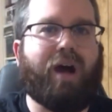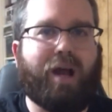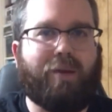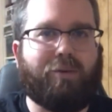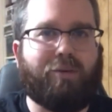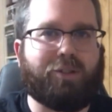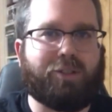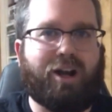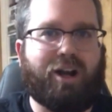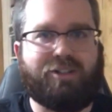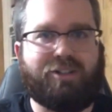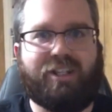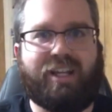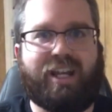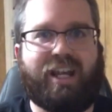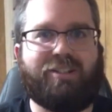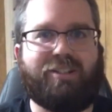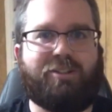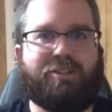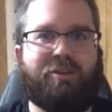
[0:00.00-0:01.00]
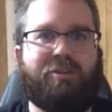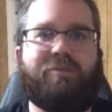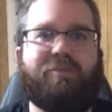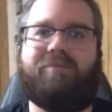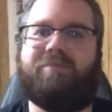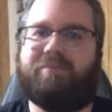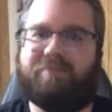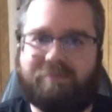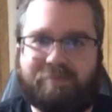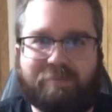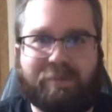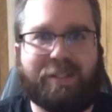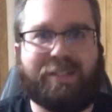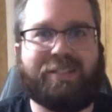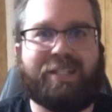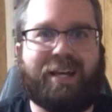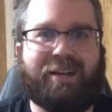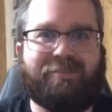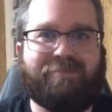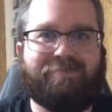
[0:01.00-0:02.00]
I will talk to you guys soon. Peace
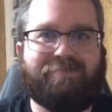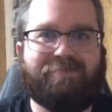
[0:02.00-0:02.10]
out.